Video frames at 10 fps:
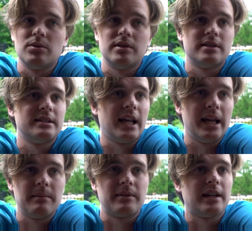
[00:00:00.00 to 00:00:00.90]
doing the
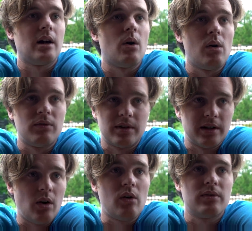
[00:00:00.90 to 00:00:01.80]
same thing over
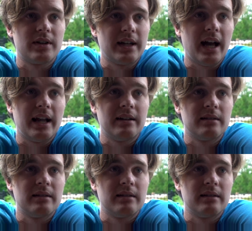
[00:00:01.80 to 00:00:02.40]
and over again.